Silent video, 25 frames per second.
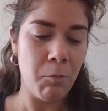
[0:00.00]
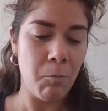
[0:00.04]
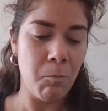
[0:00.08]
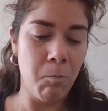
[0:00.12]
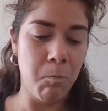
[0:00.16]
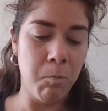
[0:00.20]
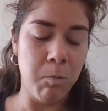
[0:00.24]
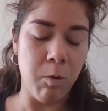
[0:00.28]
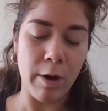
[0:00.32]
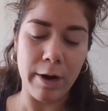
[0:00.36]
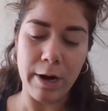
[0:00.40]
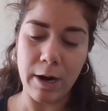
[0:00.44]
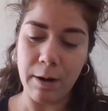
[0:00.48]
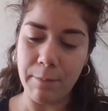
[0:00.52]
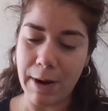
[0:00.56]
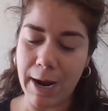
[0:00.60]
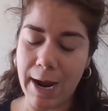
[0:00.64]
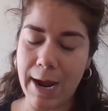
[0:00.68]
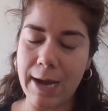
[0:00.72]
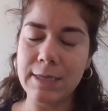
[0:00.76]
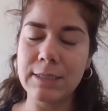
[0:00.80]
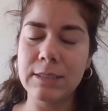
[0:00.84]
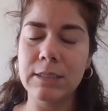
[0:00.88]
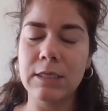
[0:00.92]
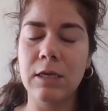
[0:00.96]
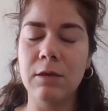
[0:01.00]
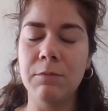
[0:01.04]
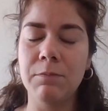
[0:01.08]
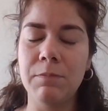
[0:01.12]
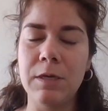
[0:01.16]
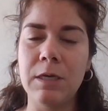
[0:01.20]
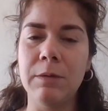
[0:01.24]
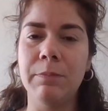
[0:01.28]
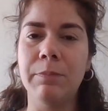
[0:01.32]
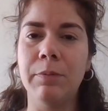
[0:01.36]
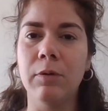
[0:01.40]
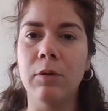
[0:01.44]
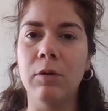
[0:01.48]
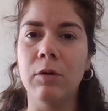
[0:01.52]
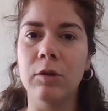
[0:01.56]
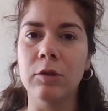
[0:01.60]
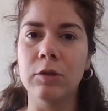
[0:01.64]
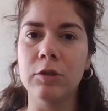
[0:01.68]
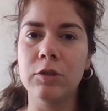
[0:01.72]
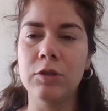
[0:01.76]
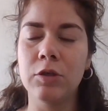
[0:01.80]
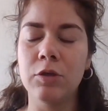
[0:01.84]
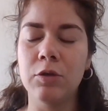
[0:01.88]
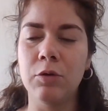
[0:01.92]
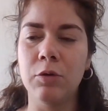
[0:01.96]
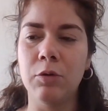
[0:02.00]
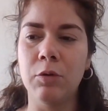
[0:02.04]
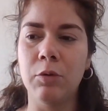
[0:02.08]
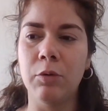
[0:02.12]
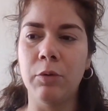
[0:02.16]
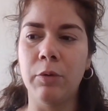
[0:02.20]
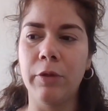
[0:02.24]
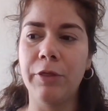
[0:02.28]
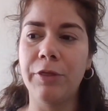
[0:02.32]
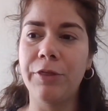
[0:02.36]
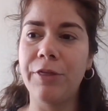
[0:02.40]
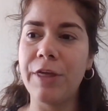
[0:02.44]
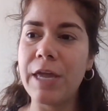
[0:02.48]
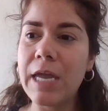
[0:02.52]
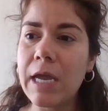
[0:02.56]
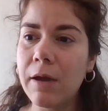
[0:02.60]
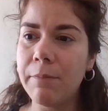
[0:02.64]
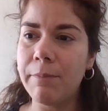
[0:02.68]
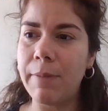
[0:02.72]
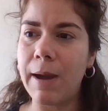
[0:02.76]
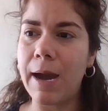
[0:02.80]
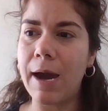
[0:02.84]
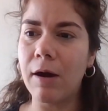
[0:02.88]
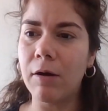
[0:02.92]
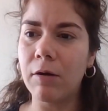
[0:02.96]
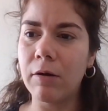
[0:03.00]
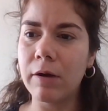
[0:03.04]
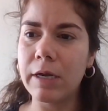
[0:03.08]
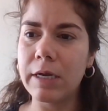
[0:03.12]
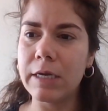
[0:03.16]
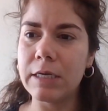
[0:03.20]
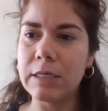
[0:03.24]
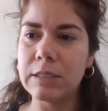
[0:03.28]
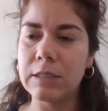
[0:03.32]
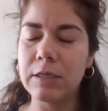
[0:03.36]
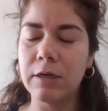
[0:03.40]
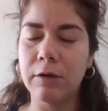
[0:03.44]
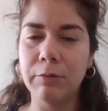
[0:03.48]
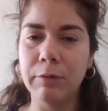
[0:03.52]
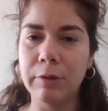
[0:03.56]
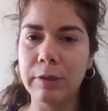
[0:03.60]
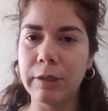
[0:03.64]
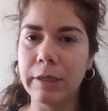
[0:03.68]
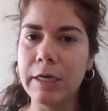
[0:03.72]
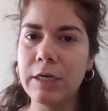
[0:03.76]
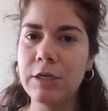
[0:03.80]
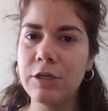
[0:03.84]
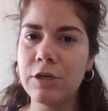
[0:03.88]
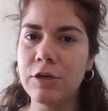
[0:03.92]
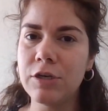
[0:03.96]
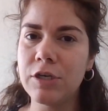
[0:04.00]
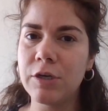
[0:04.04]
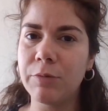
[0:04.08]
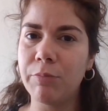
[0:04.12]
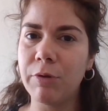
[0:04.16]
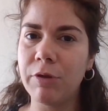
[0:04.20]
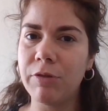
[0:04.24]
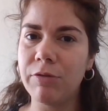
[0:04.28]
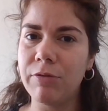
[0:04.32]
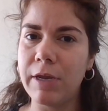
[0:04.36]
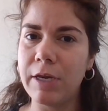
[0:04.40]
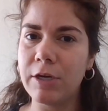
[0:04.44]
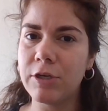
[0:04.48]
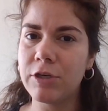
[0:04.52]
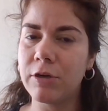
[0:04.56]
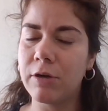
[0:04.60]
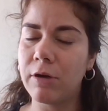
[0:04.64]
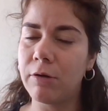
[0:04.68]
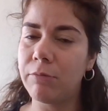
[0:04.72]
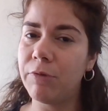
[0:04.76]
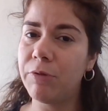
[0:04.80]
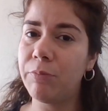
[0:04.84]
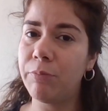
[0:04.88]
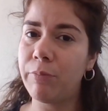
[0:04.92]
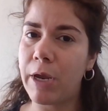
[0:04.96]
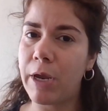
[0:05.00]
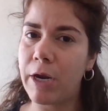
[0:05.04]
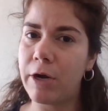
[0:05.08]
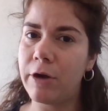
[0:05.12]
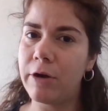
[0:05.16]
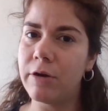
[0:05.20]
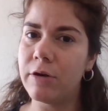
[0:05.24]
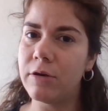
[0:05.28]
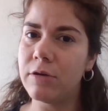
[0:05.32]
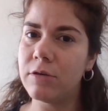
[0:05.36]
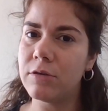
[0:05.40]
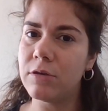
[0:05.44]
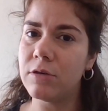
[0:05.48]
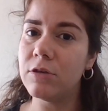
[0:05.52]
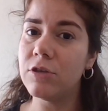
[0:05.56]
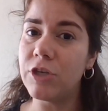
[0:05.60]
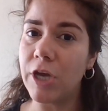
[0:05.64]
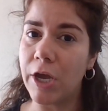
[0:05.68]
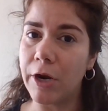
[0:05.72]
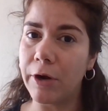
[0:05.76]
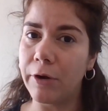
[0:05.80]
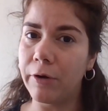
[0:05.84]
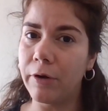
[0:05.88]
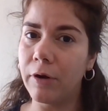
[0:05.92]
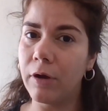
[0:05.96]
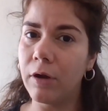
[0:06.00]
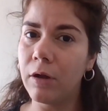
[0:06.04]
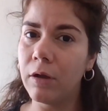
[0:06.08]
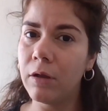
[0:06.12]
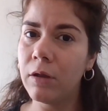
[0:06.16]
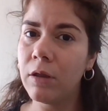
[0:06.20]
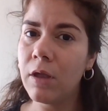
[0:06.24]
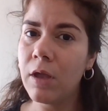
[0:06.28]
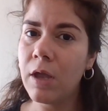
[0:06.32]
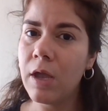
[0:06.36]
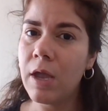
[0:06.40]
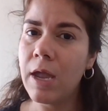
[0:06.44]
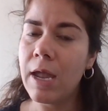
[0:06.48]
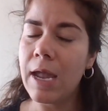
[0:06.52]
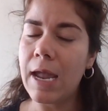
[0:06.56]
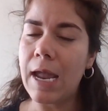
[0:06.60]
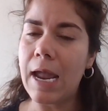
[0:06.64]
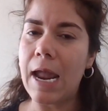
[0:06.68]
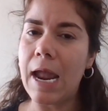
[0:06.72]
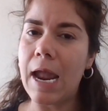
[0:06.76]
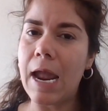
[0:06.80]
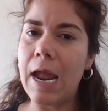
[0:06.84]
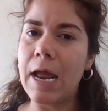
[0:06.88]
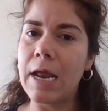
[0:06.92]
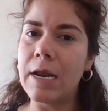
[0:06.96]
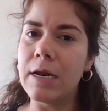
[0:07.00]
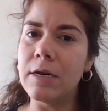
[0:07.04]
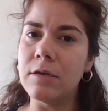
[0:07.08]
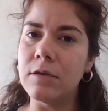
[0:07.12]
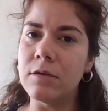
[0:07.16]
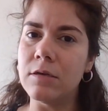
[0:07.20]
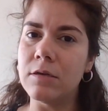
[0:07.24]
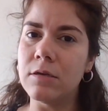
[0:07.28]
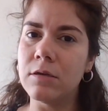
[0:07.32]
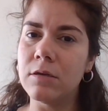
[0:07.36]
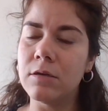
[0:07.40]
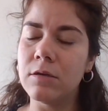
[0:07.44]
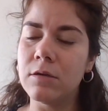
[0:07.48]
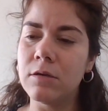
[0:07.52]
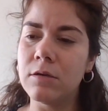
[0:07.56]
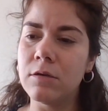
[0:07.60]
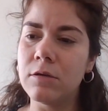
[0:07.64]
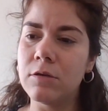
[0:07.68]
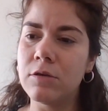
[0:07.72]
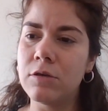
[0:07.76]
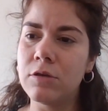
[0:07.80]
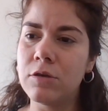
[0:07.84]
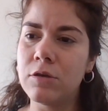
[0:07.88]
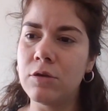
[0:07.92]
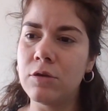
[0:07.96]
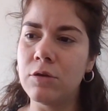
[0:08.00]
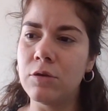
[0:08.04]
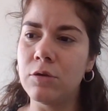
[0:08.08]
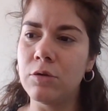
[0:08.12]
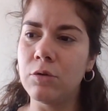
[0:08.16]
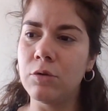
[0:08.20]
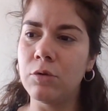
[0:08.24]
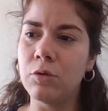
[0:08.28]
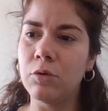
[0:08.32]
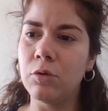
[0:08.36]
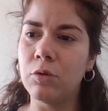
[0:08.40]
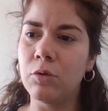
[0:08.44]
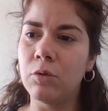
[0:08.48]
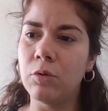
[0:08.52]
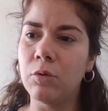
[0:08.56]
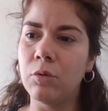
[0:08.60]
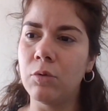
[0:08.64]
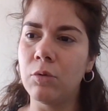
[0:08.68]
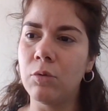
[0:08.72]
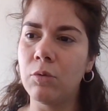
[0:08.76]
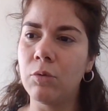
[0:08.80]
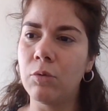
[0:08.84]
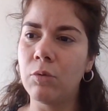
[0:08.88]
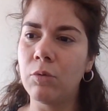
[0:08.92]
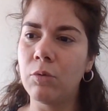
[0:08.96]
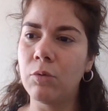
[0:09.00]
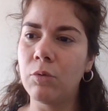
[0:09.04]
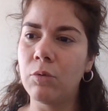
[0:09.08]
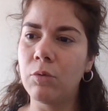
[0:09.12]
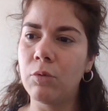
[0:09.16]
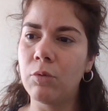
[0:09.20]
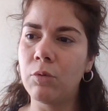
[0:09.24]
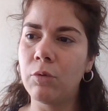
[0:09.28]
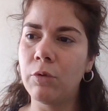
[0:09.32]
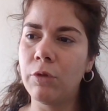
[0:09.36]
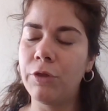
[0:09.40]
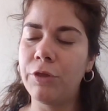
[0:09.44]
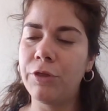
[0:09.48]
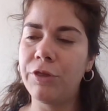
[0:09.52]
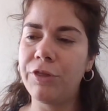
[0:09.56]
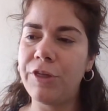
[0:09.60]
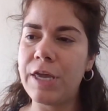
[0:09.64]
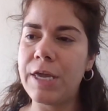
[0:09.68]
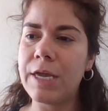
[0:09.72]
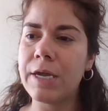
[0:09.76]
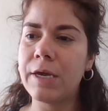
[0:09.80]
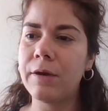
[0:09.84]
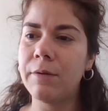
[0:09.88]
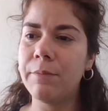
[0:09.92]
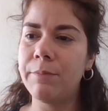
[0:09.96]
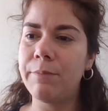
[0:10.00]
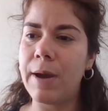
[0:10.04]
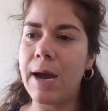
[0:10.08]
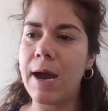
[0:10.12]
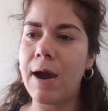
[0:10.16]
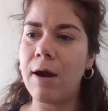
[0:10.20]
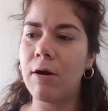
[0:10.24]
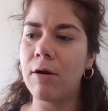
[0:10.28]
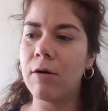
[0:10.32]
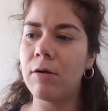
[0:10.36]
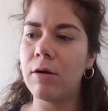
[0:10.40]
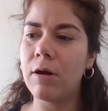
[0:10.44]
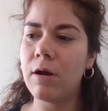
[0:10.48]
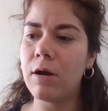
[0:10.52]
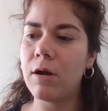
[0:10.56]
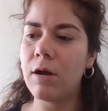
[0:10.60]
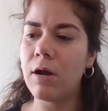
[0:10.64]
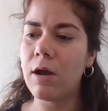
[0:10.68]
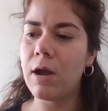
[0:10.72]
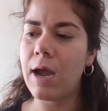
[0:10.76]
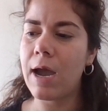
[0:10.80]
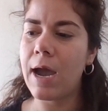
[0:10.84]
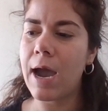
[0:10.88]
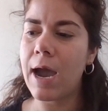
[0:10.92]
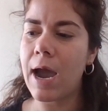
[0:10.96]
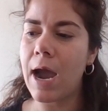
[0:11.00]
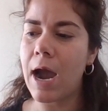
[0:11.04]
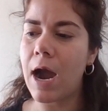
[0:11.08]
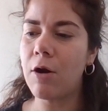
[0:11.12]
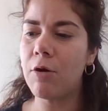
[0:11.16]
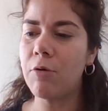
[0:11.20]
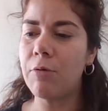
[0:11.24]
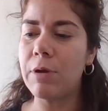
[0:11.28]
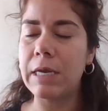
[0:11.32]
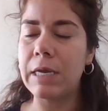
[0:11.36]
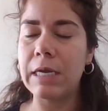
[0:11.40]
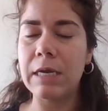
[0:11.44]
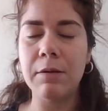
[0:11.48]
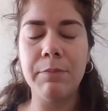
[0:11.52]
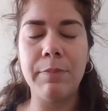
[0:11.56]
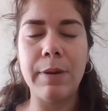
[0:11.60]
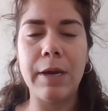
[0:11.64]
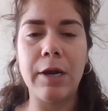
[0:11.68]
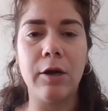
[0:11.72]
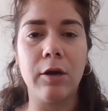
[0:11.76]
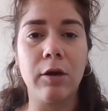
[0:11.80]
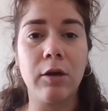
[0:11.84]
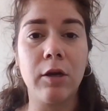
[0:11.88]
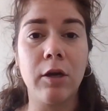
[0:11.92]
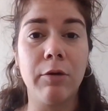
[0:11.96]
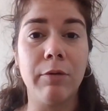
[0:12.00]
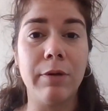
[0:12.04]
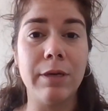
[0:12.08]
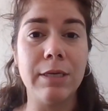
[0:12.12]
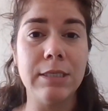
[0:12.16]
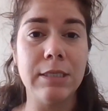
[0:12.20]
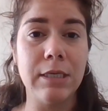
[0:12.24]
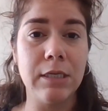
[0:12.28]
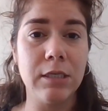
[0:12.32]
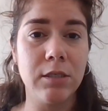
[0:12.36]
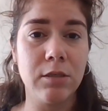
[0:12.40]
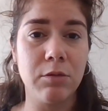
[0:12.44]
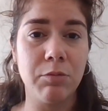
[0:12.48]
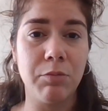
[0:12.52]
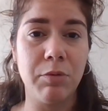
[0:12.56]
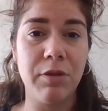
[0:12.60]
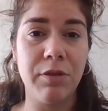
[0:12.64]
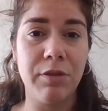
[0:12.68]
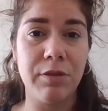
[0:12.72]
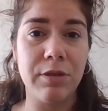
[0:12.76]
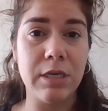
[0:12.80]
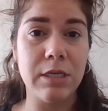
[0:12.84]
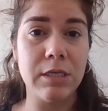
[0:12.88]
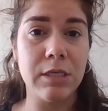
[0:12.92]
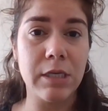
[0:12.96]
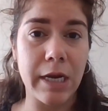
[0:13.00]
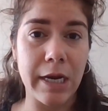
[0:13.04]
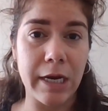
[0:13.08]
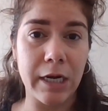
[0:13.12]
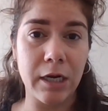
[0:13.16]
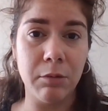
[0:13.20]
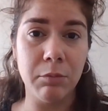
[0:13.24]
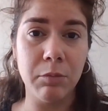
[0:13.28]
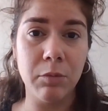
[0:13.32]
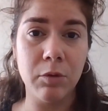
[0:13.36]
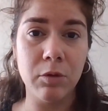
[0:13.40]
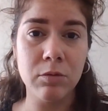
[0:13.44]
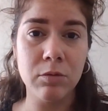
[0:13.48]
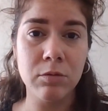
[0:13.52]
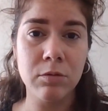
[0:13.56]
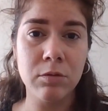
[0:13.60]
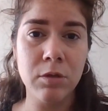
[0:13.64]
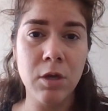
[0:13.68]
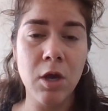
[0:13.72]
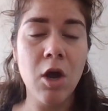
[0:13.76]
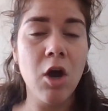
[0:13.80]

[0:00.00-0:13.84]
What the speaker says: What I'm asking people to think about is their relationship with nature and with predators in general, and to think about how we can better coexist with these animals.